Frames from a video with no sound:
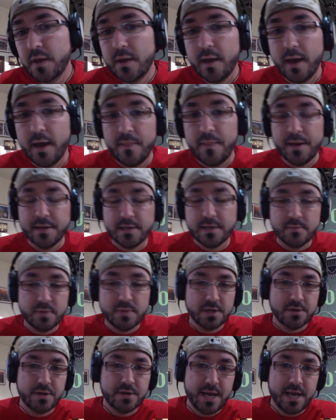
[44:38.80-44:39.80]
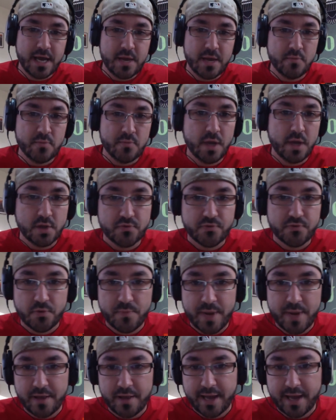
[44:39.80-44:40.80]
And then give me your name and your full
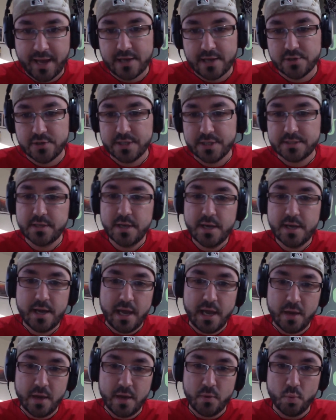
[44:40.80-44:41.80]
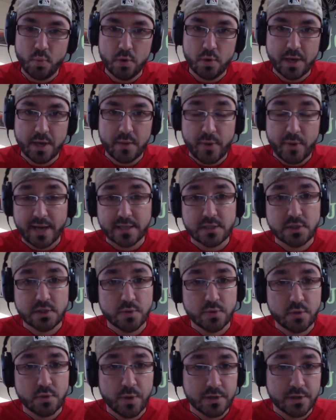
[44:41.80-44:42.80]
mailing address, and we'll get back to you
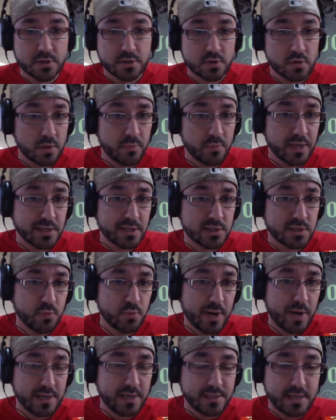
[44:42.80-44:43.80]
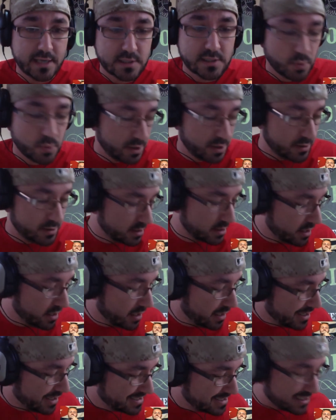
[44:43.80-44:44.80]
with the winner. So we're going to pick two podcast winners,
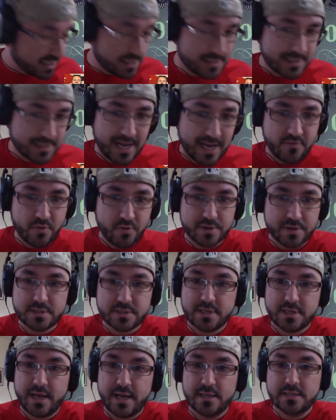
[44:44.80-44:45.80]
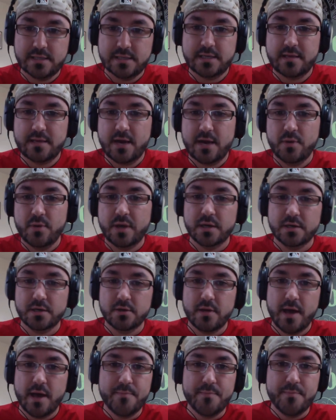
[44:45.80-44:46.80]
six live winners tonight. Seth, how are we going to do
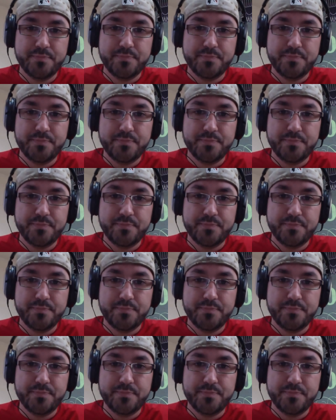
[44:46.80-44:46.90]
that?